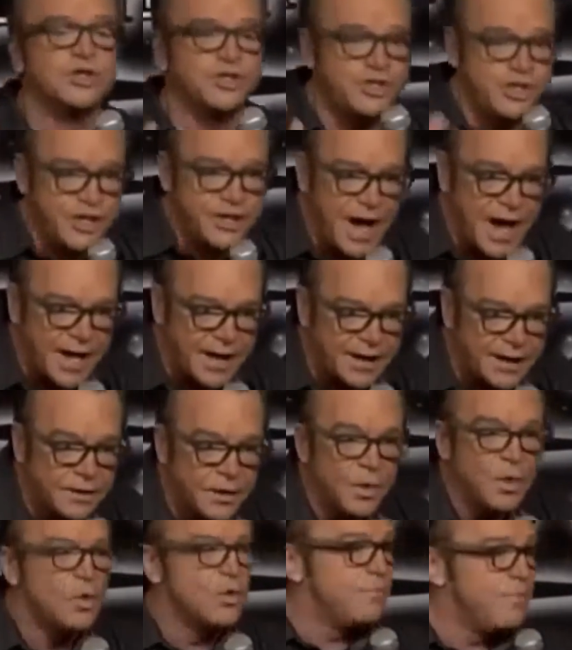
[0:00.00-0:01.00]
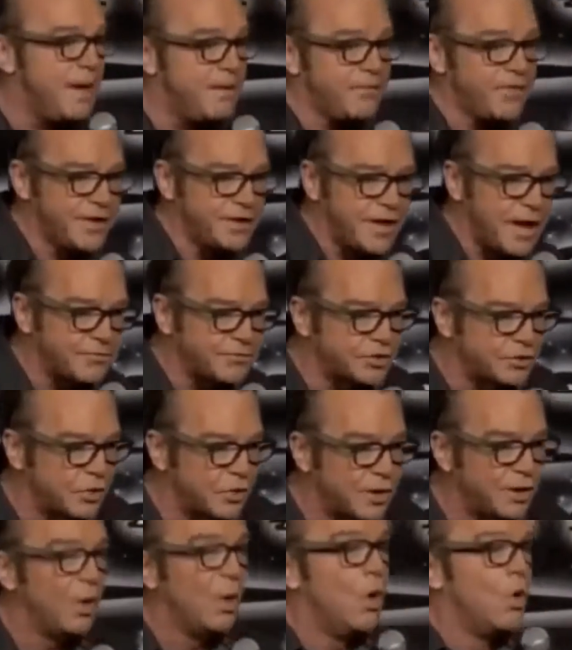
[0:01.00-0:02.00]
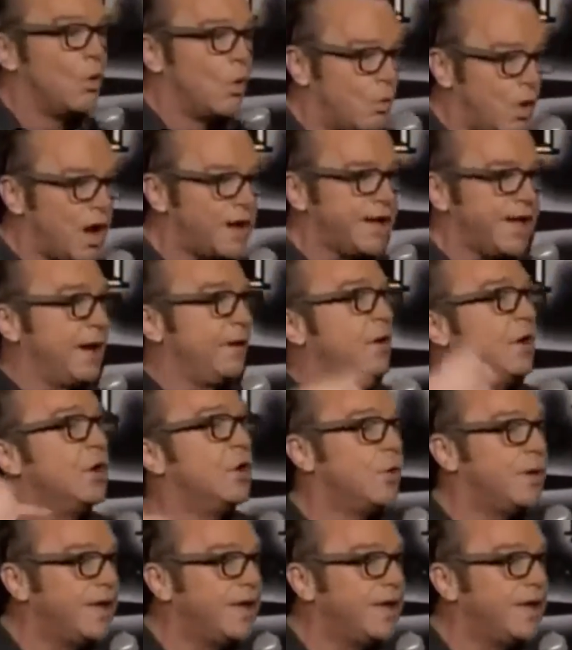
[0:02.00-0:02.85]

She got it. We met with the adoption lawyer. We're walking out.